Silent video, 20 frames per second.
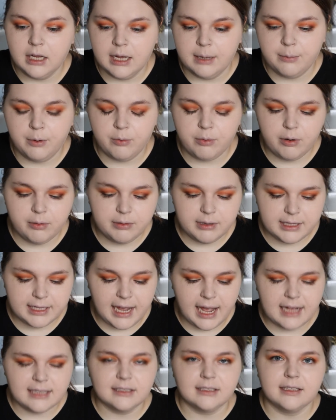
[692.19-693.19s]
But what were the
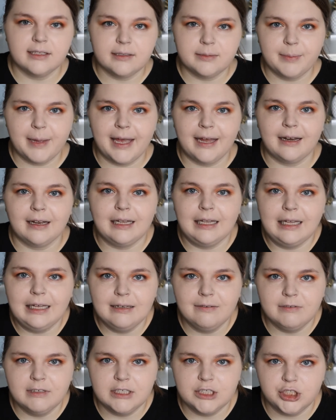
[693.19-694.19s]
odds that this man
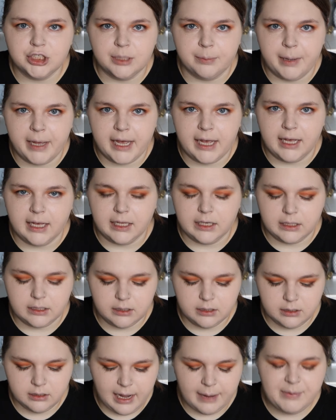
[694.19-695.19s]
lived in Japan?
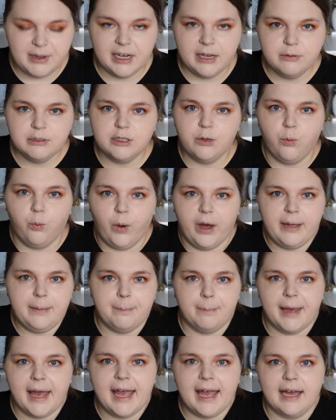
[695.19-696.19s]
I mean, he was a white
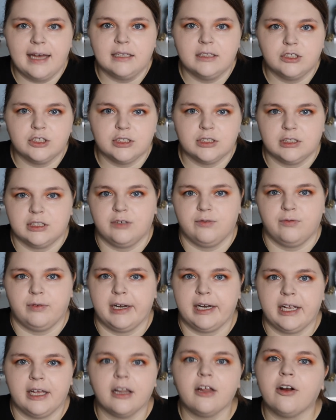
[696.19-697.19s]
man, just like a
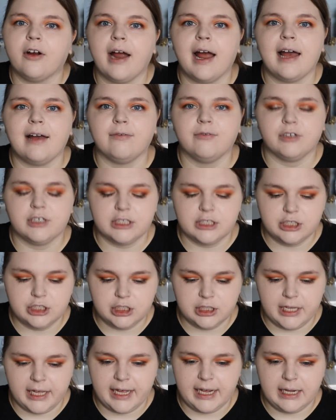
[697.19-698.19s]
regular average,
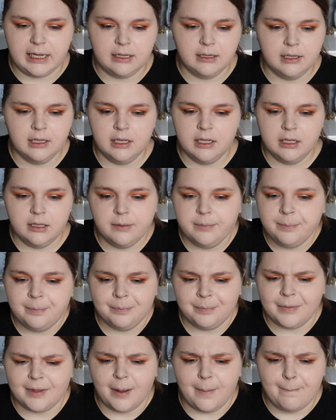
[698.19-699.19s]
like,
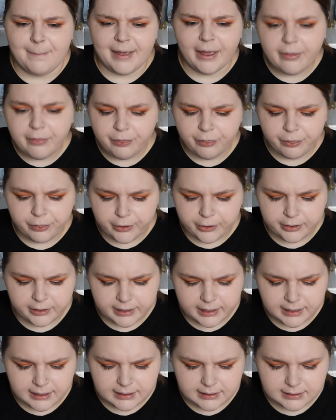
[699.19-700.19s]

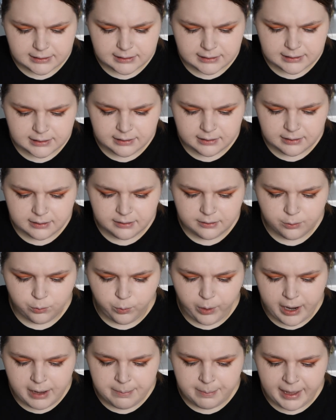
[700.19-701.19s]
mid-30s
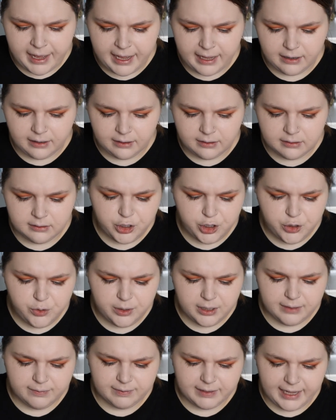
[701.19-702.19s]
white man. Who
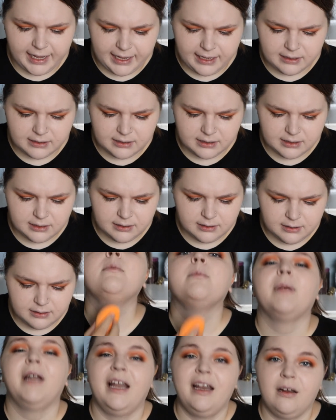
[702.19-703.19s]
would have guessed?
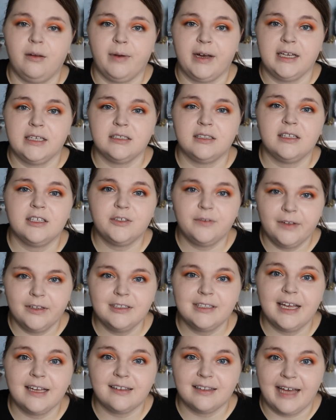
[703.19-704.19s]
But anyways, this feels
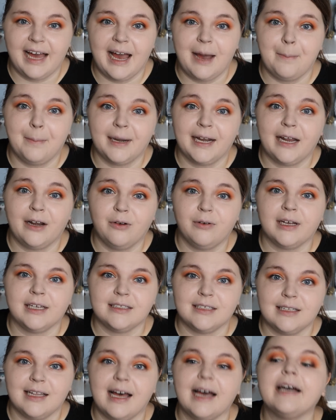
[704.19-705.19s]
like that, but I don't get
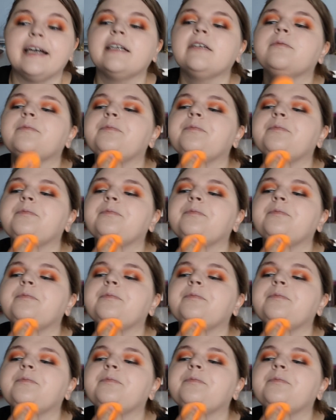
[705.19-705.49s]
to lie.